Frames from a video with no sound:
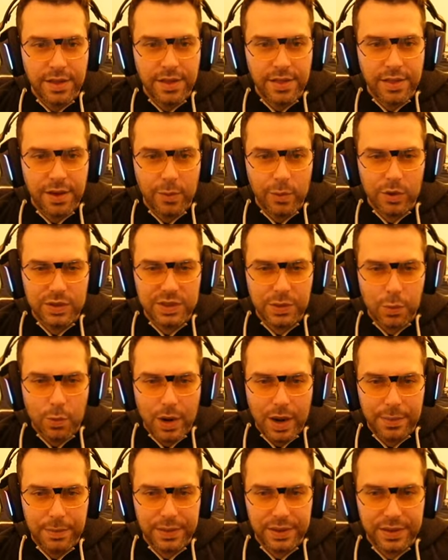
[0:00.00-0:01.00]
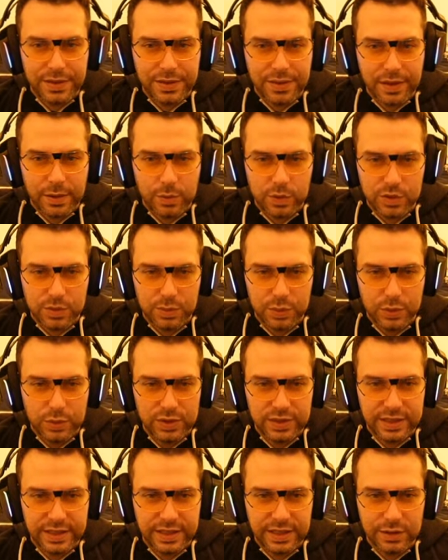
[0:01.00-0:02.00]
There was a weapon that was
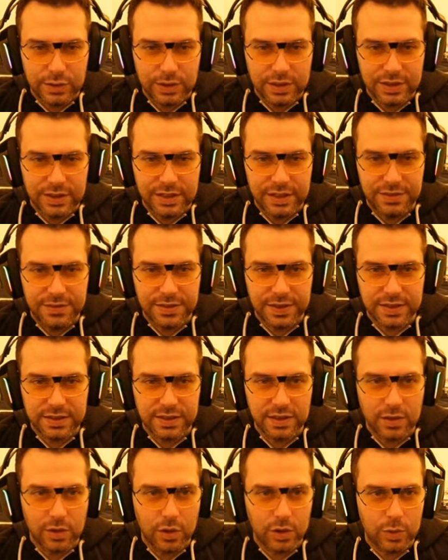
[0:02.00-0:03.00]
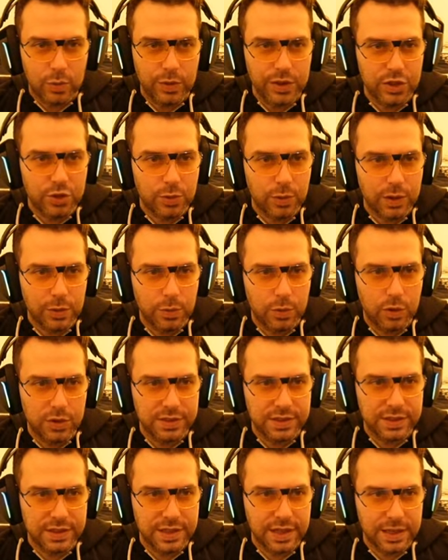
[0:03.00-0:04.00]
boosting unit defense a lot. Which one was
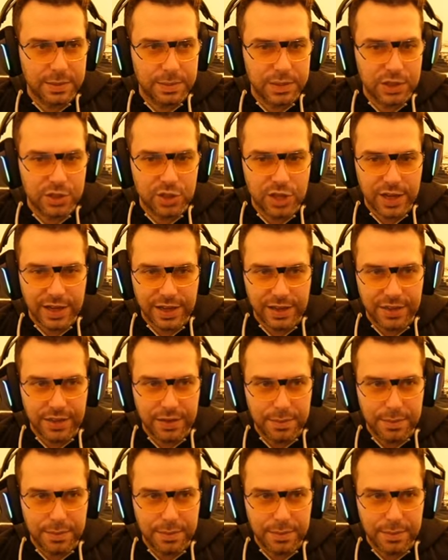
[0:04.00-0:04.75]
it? Let me check on the